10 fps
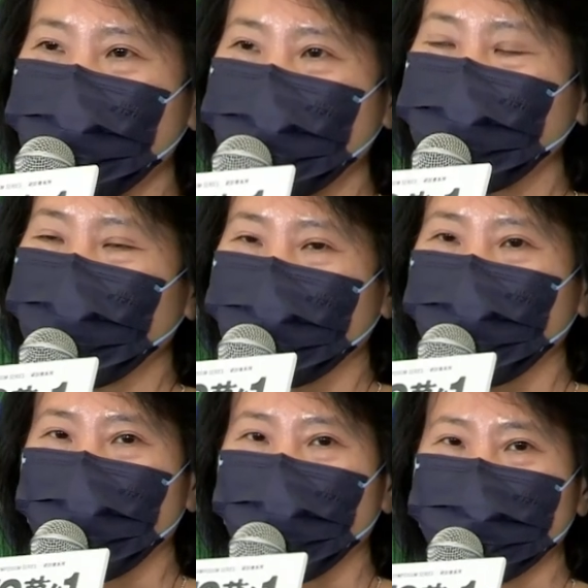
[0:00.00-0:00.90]
So in the
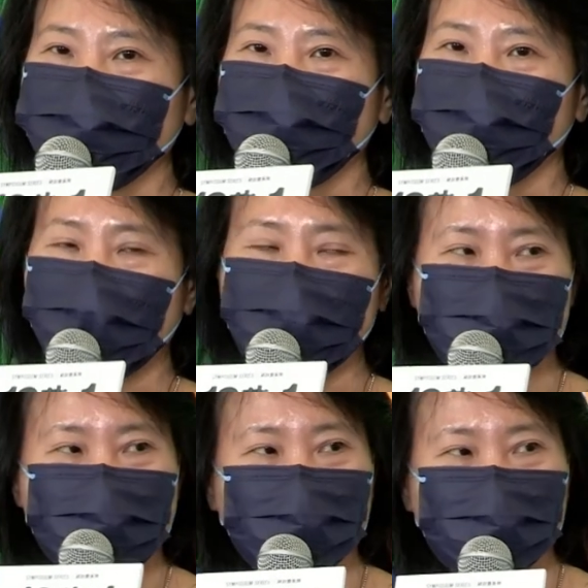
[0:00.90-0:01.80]
past years,
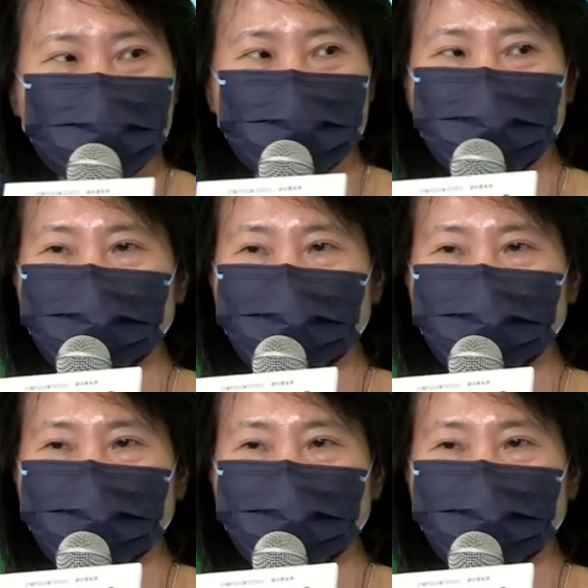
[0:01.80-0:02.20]
I have been